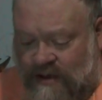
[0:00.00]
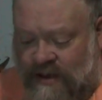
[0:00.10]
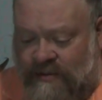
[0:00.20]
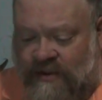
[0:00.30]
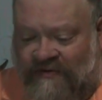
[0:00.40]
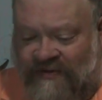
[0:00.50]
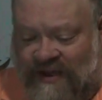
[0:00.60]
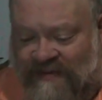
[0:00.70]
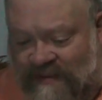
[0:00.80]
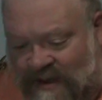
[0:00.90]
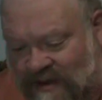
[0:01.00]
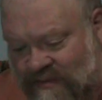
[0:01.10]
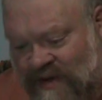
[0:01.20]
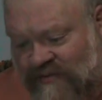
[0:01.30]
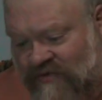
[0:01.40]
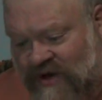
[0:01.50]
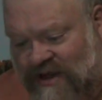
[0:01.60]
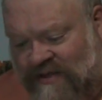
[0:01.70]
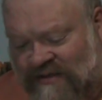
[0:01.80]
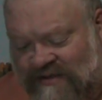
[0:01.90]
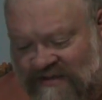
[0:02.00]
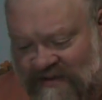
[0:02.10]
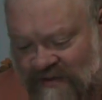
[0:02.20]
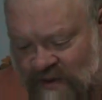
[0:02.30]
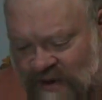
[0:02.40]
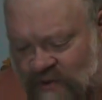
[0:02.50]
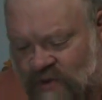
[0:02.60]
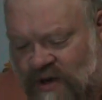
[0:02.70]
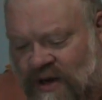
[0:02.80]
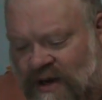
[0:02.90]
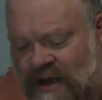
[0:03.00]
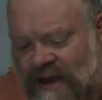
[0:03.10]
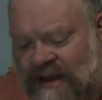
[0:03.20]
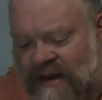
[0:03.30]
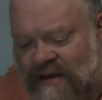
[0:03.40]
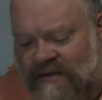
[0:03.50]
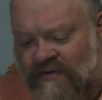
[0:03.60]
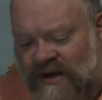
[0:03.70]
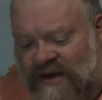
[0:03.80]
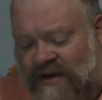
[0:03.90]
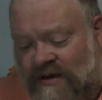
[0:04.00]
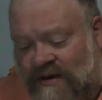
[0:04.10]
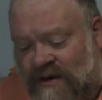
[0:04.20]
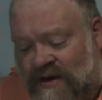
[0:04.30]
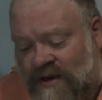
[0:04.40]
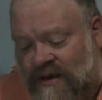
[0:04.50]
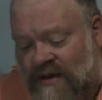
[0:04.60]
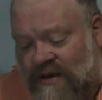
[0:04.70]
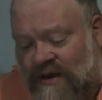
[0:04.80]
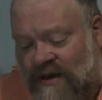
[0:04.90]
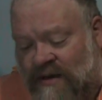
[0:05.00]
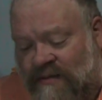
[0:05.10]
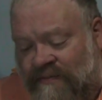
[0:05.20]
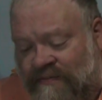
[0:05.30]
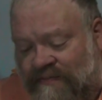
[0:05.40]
Um, you'll forgive me. I'm, I'm reading to see what where I need to read here. Um,